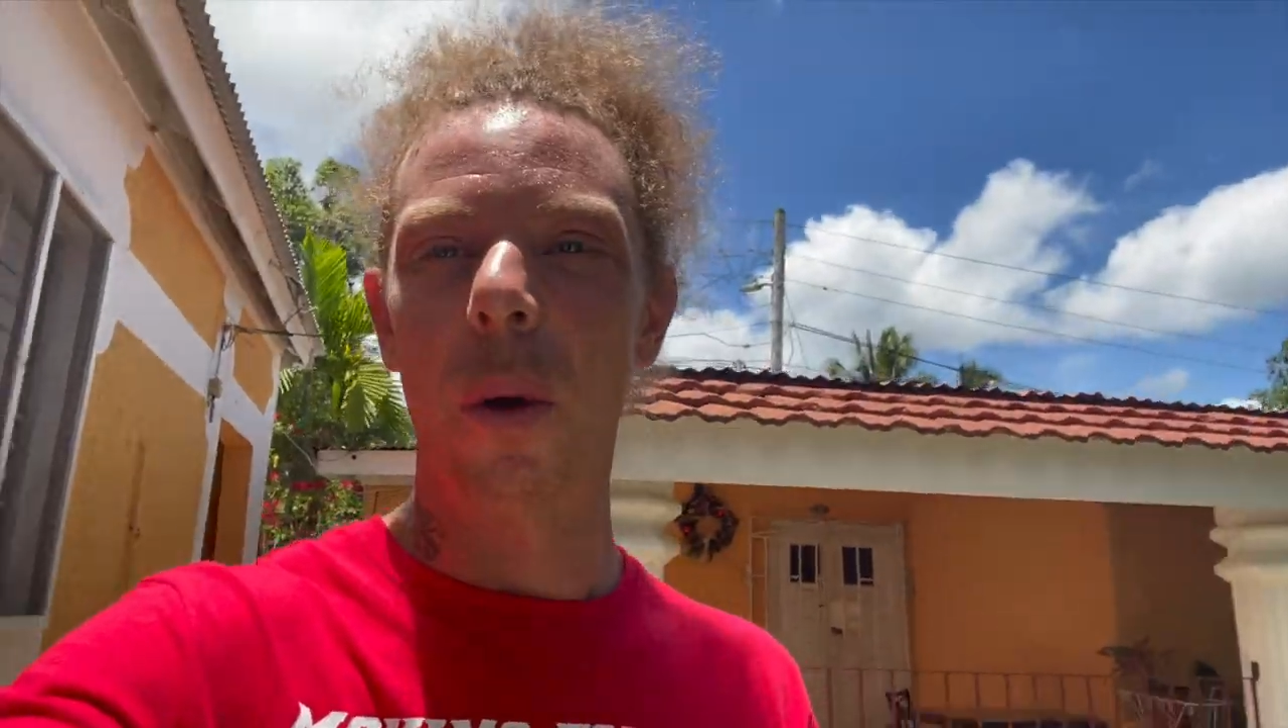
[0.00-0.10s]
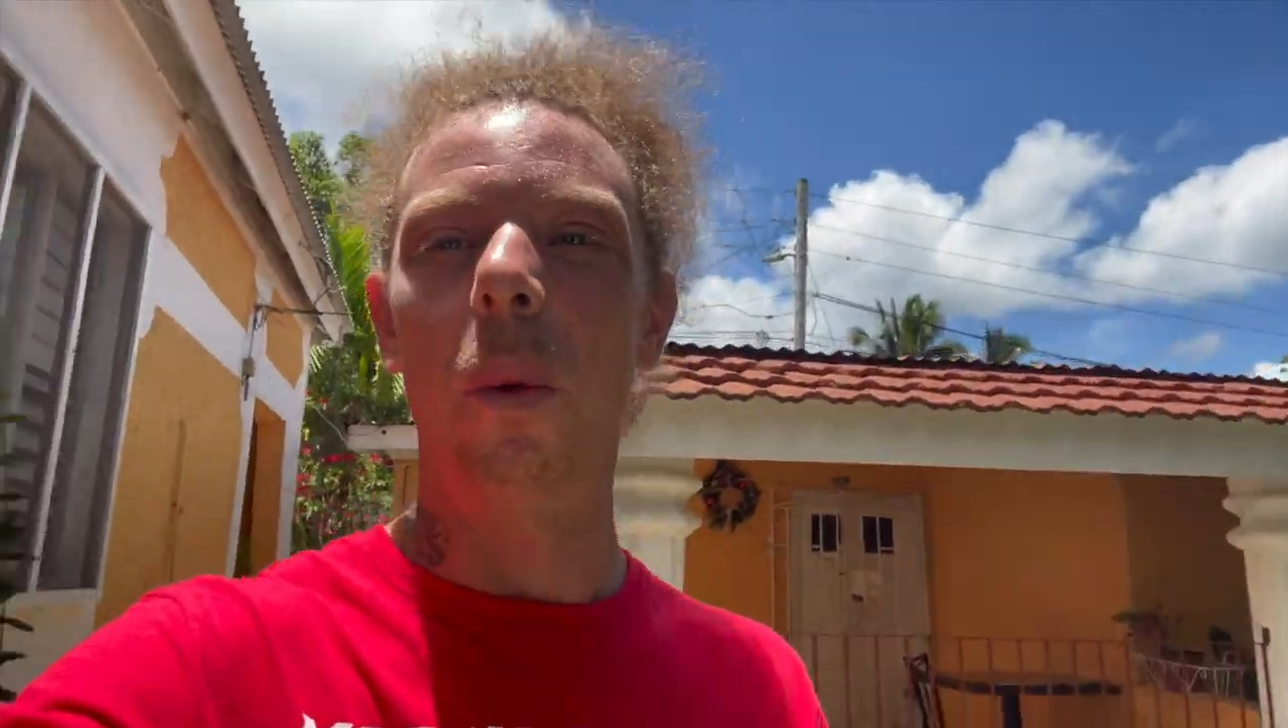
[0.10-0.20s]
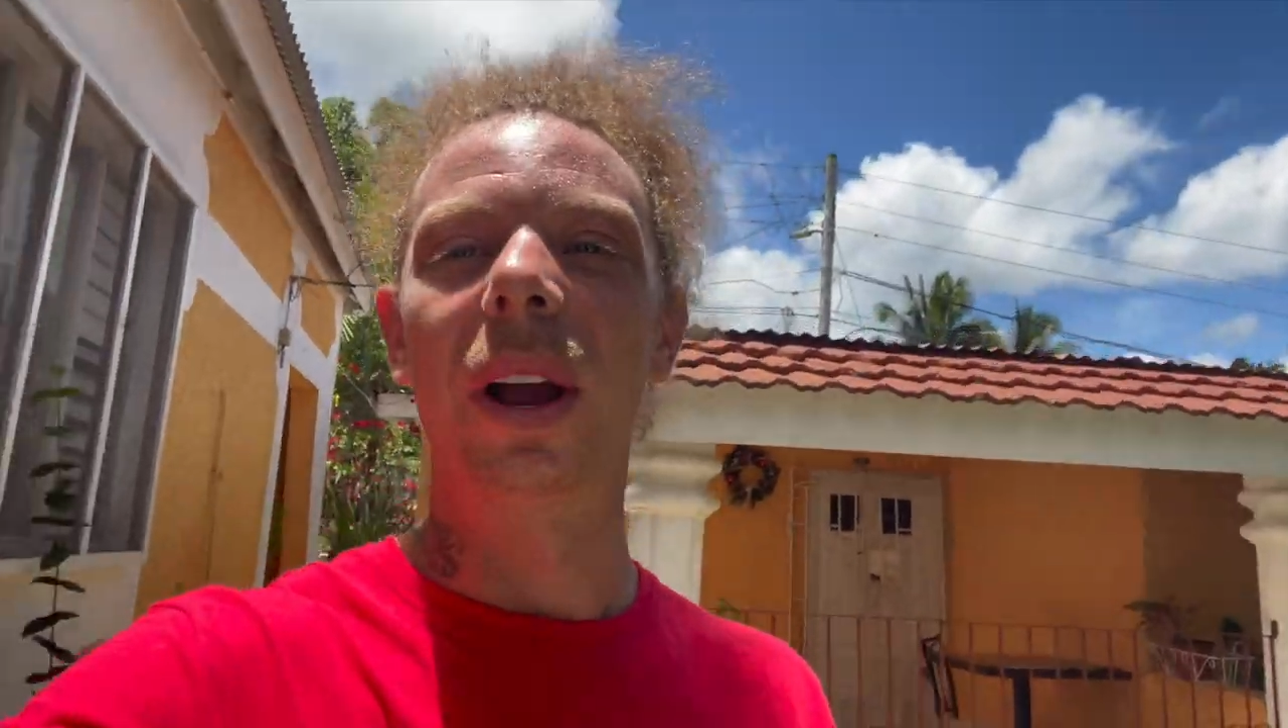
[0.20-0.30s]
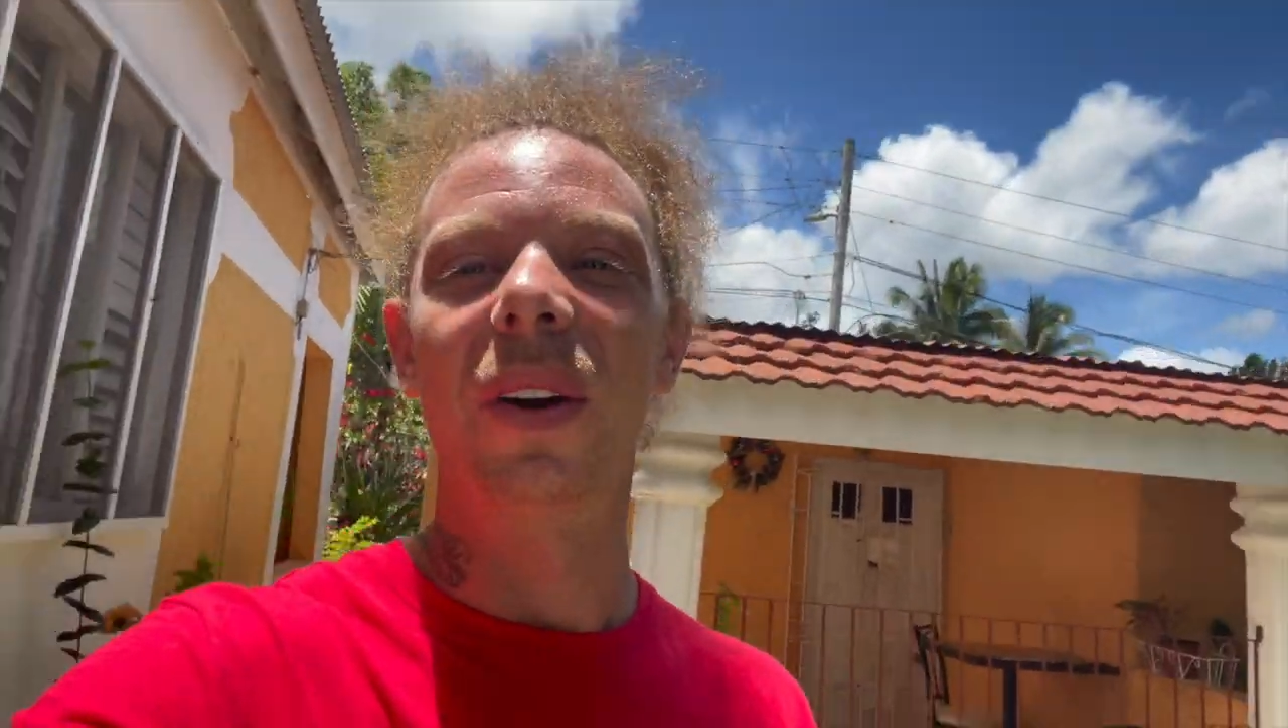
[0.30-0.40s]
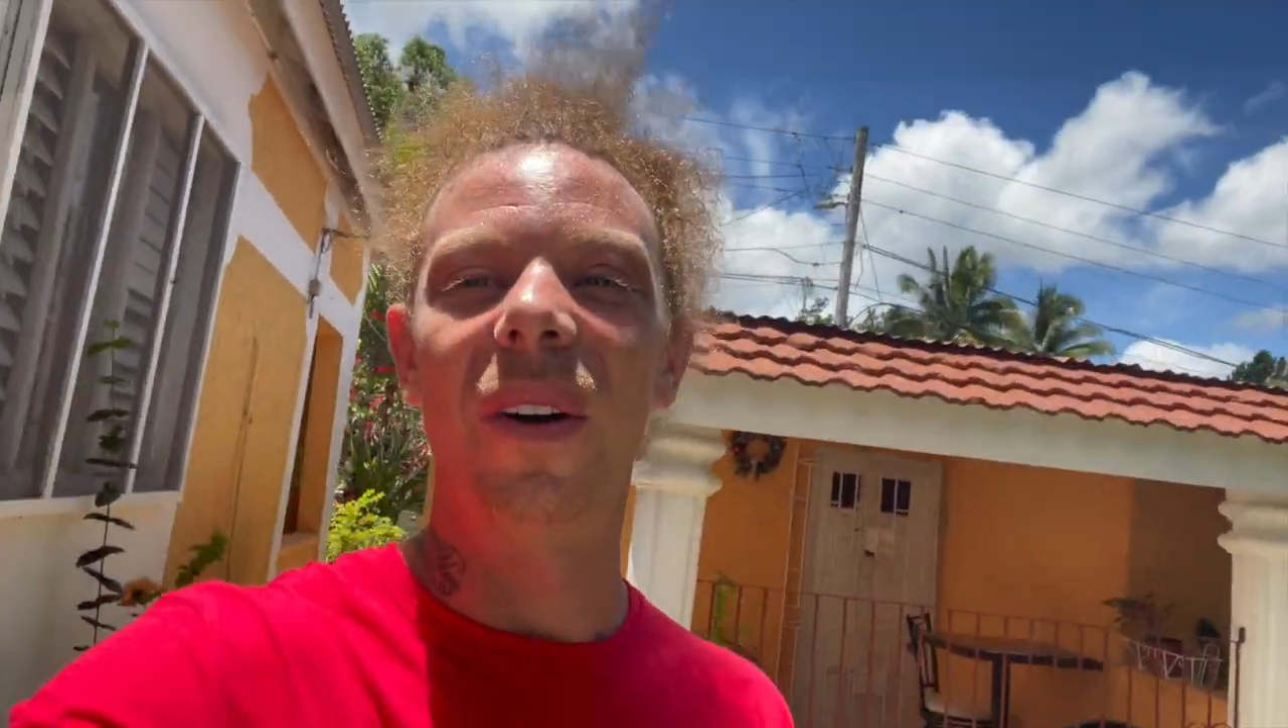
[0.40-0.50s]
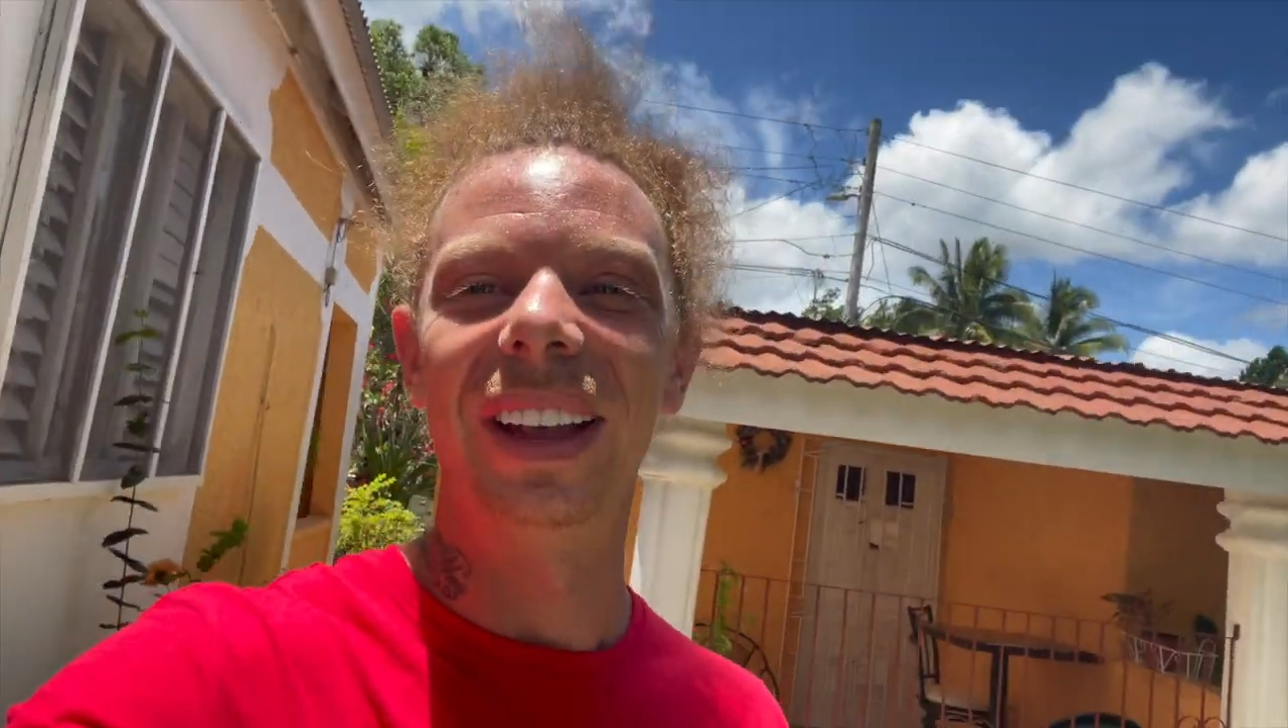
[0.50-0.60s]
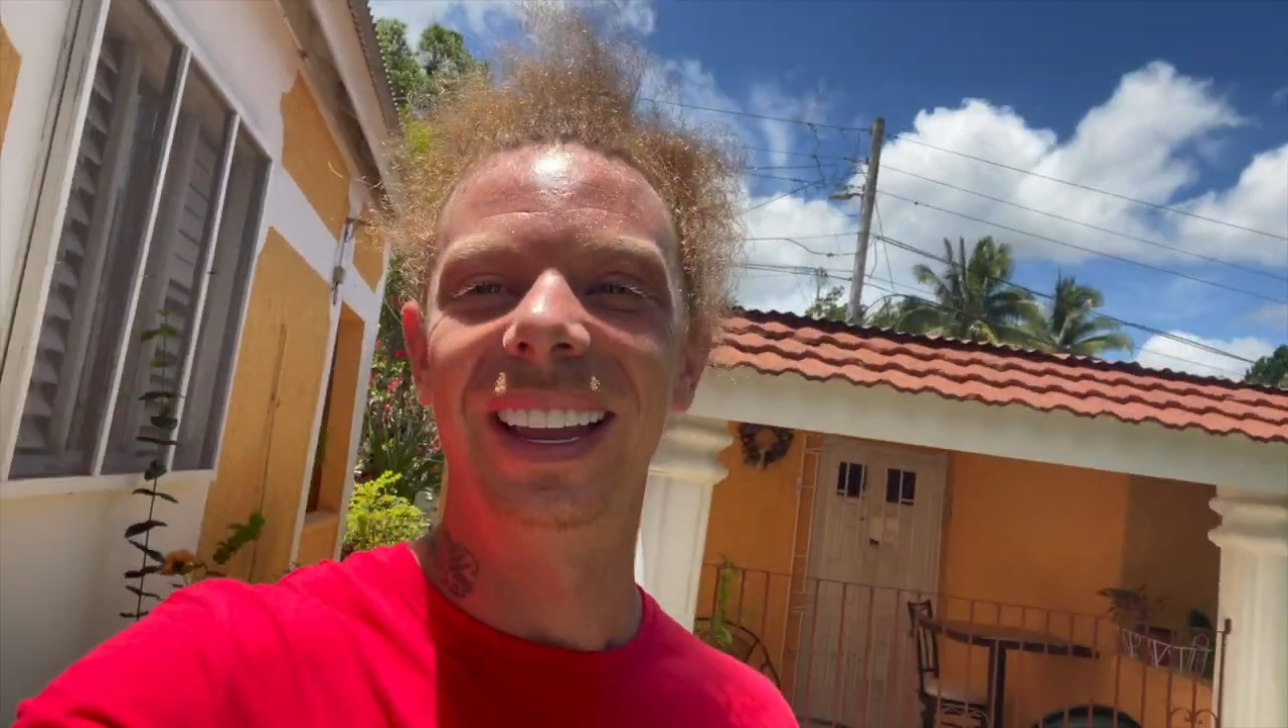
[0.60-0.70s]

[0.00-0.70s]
Why, y'all?